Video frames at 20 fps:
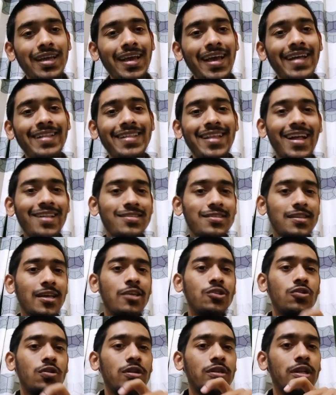and that's
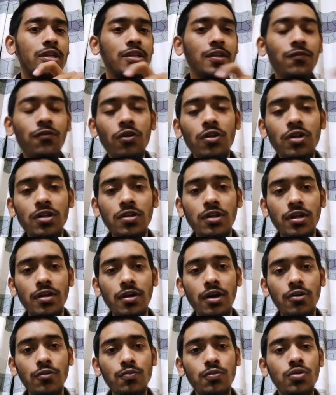actually the default
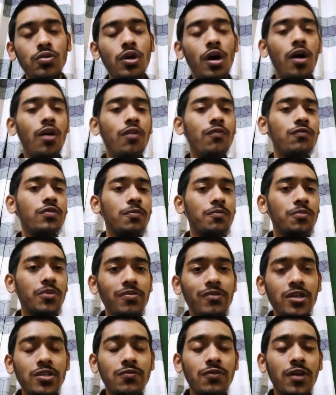output of the
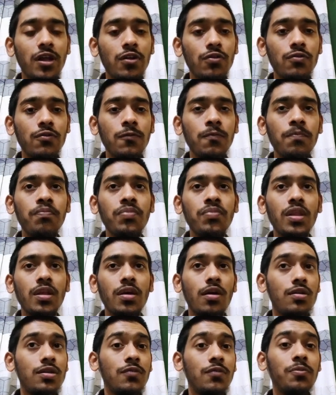previous value
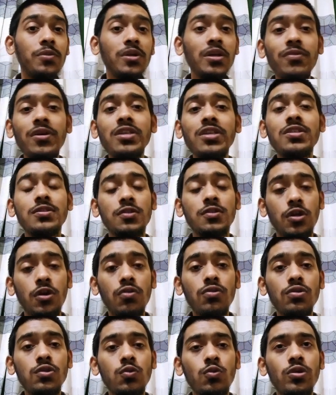or the previous
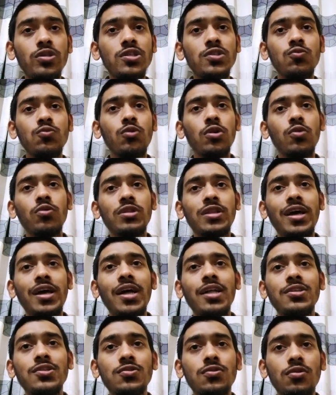node, we just work with
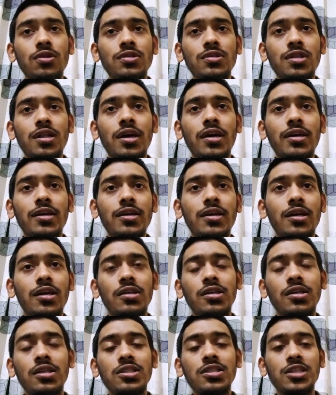that. So it's like
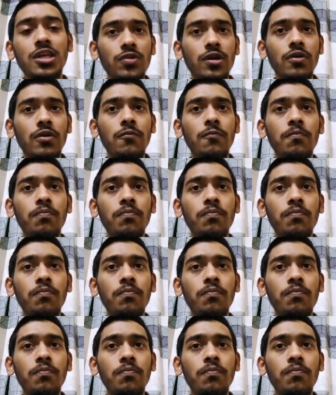connected chat trigger.